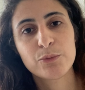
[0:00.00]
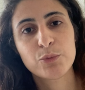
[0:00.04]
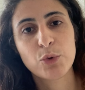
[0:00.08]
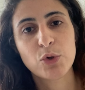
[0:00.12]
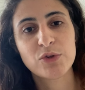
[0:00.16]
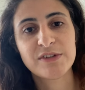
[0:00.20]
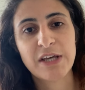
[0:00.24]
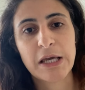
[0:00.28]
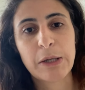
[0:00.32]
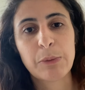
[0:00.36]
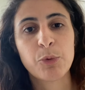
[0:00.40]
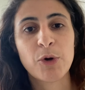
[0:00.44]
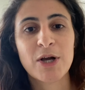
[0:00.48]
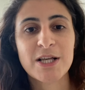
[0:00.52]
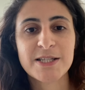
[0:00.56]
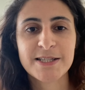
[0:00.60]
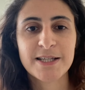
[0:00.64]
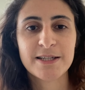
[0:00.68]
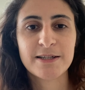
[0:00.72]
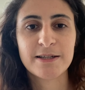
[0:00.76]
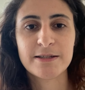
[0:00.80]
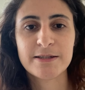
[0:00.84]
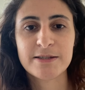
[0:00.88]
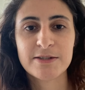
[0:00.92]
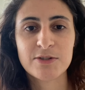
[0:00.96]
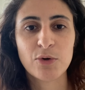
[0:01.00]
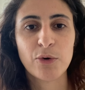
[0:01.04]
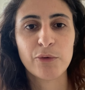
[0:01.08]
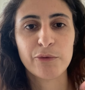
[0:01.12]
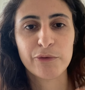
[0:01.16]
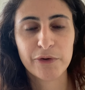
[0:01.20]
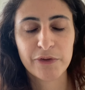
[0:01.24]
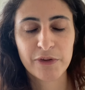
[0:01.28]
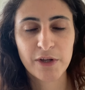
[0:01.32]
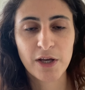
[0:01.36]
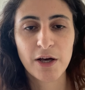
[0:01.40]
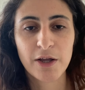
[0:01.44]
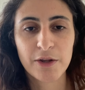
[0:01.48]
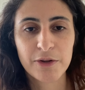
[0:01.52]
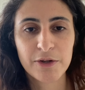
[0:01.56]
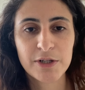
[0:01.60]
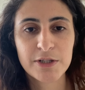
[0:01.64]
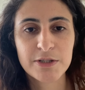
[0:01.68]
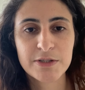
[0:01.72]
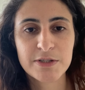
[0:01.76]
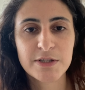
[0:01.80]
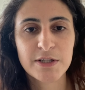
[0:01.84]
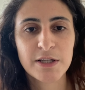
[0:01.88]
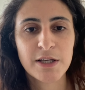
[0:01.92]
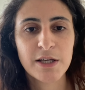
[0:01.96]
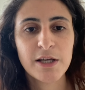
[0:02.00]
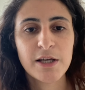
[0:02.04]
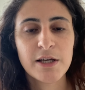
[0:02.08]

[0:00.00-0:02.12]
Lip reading: will take precedence over the others.